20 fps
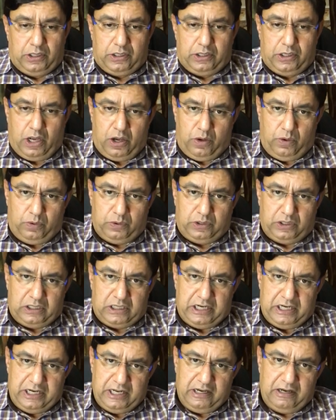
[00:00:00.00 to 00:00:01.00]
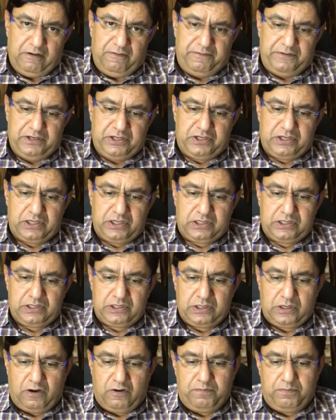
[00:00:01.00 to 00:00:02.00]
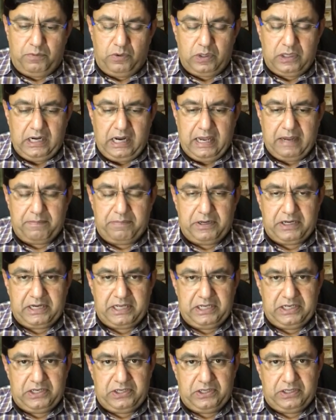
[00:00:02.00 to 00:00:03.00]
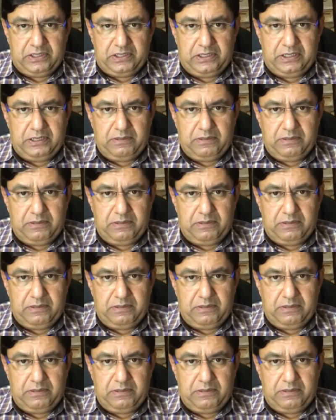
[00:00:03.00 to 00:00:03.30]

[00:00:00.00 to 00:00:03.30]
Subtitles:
Now, the clinical features of portal hypertension.